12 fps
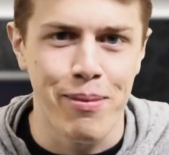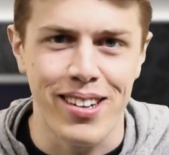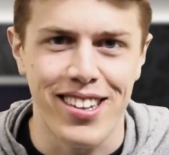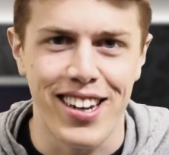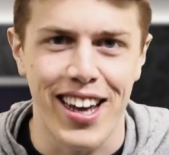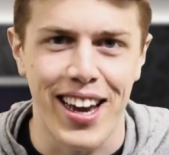But
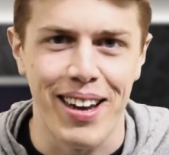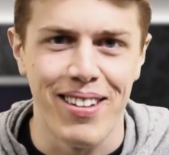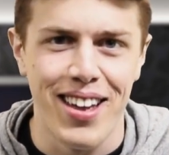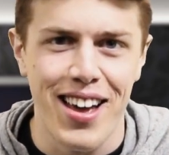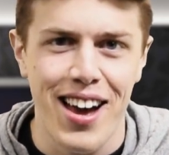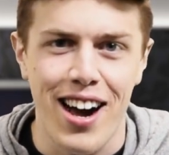today,
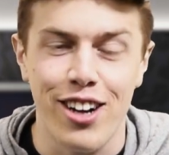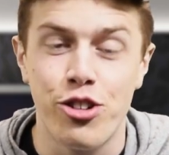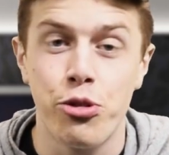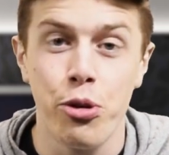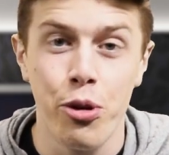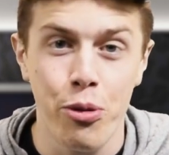a
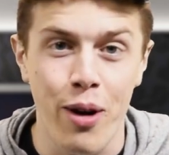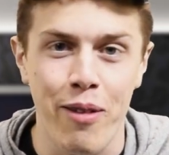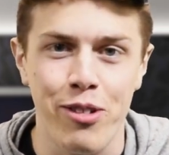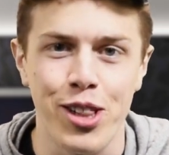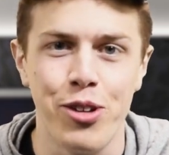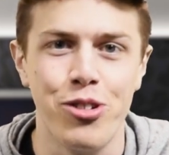true
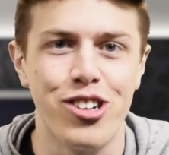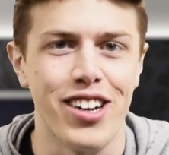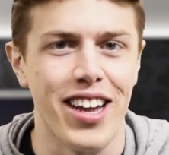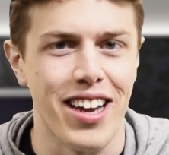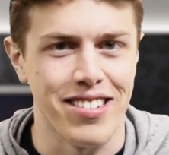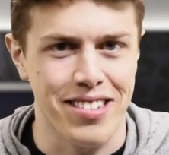revolution
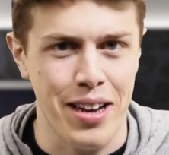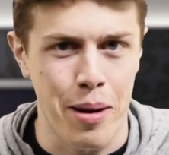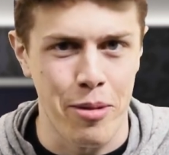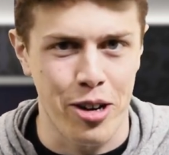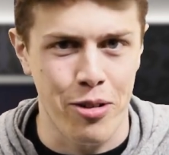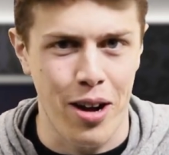has
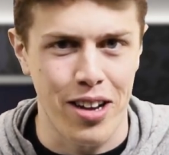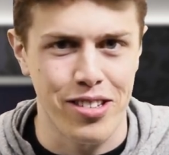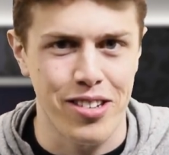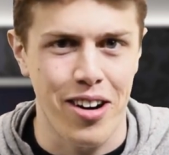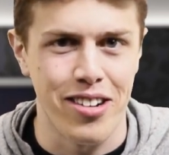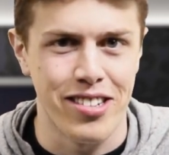come
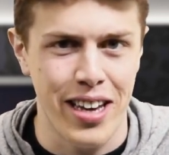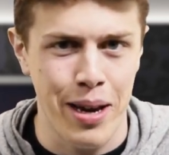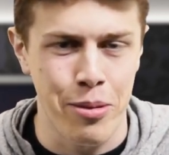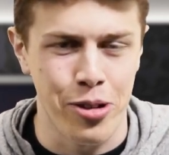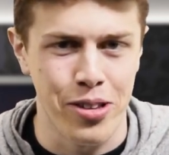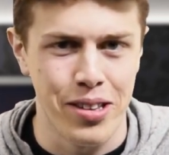across our
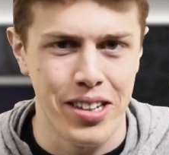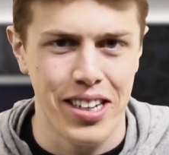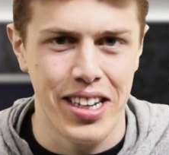table